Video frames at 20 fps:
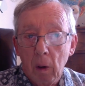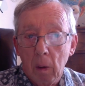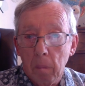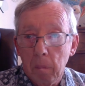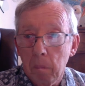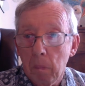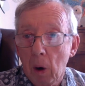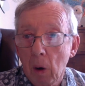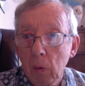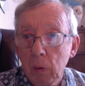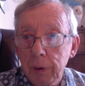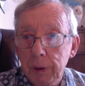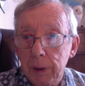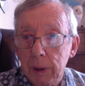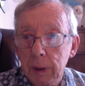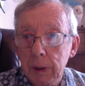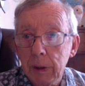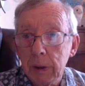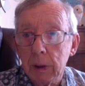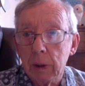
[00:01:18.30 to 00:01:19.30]

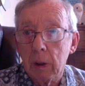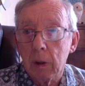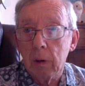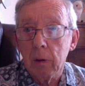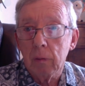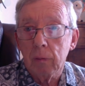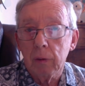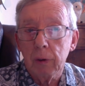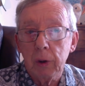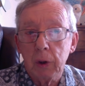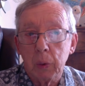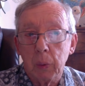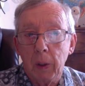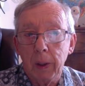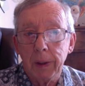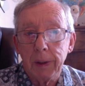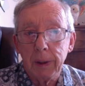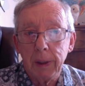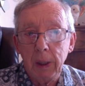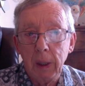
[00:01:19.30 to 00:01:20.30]
Moses, at
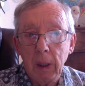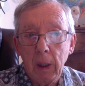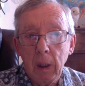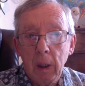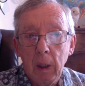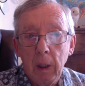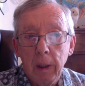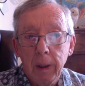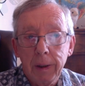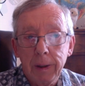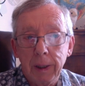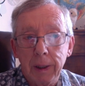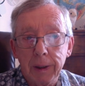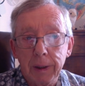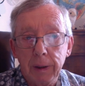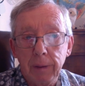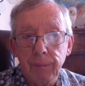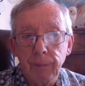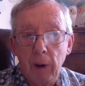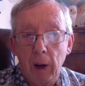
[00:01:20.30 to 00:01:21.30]
120,
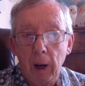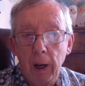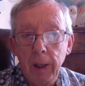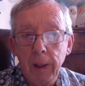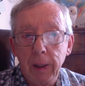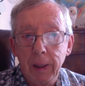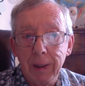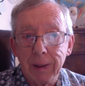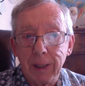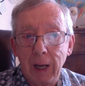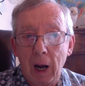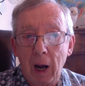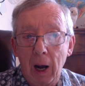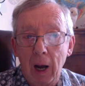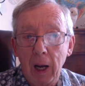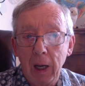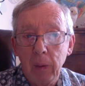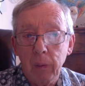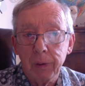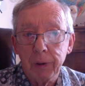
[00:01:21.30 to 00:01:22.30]
testified his
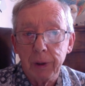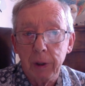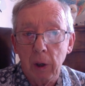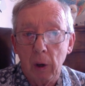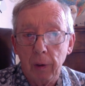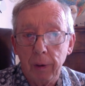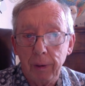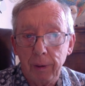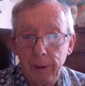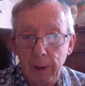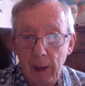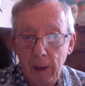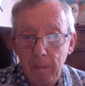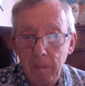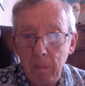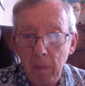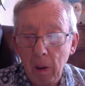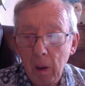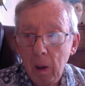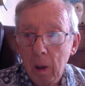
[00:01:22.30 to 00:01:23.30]
eye was not
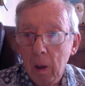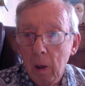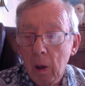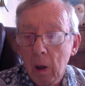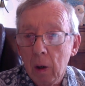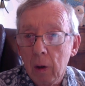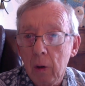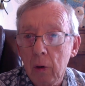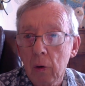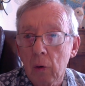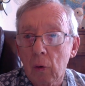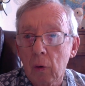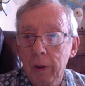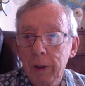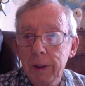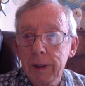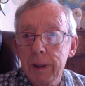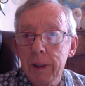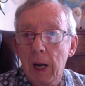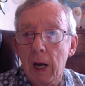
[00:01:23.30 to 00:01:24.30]
dim, nor
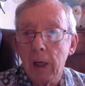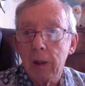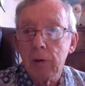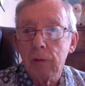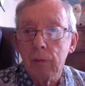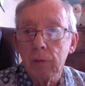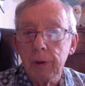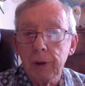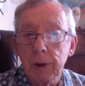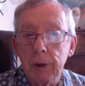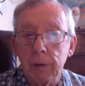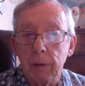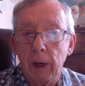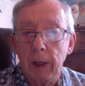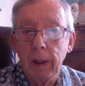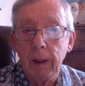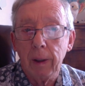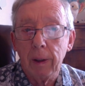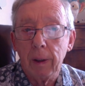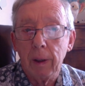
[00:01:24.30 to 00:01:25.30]
his natural
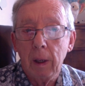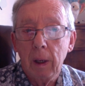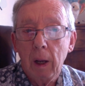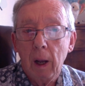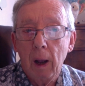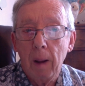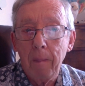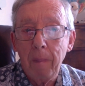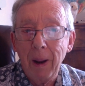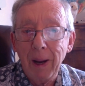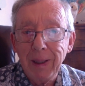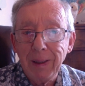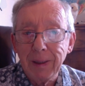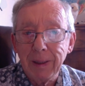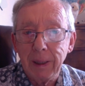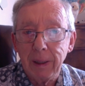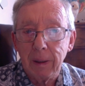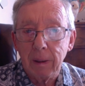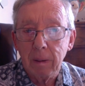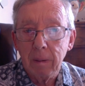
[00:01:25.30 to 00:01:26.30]
strength
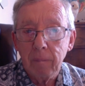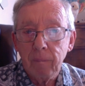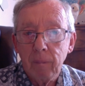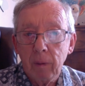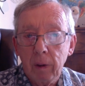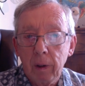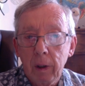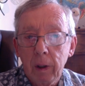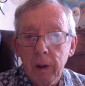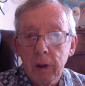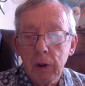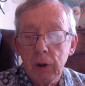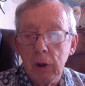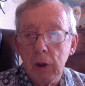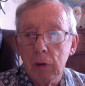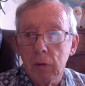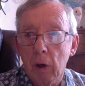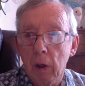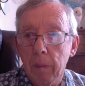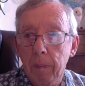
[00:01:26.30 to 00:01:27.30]
abated.
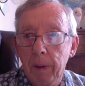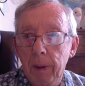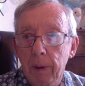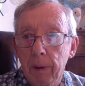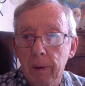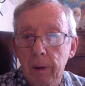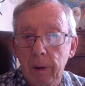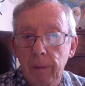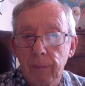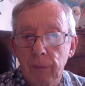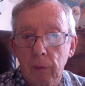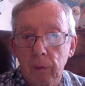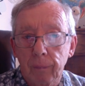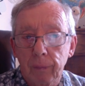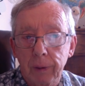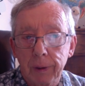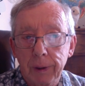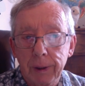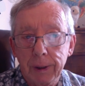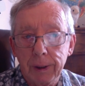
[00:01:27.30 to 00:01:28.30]
Deuteronomy 34,
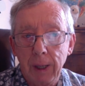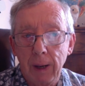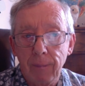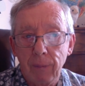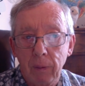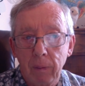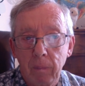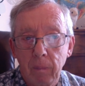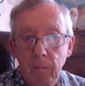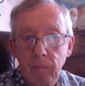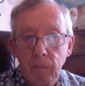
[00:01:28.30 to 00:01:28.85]
verse 7.